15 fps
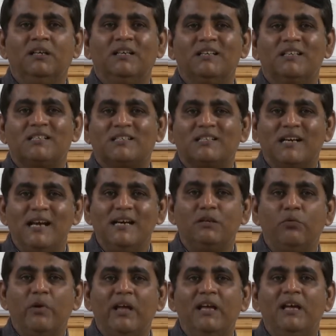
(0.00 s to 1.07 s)

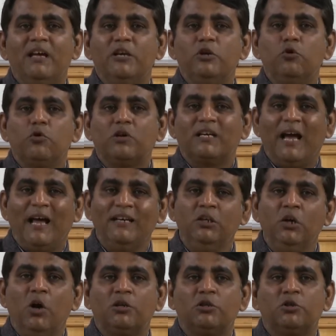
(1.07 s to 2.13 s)
Straightway you
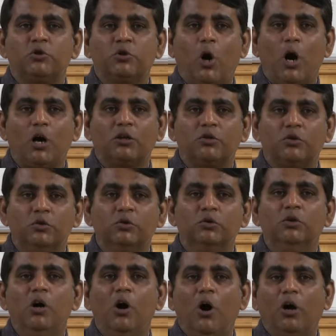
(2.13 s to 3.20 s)
cannot talk
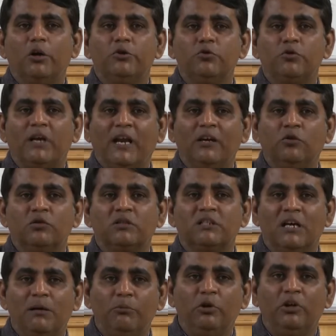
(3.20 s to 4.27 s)
to or you cannot
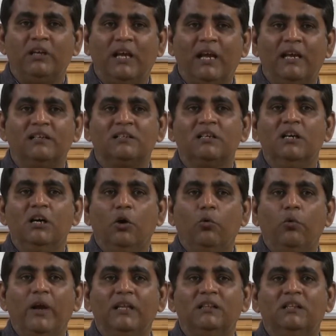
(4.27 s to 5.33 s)
communicate
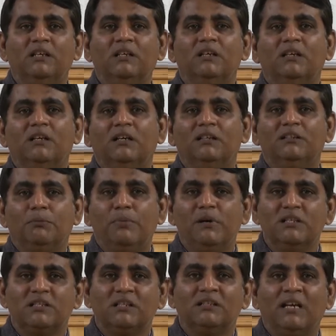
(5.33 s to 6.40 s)
with the
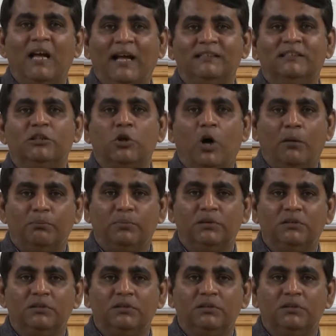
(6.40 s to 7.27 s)
person at the top.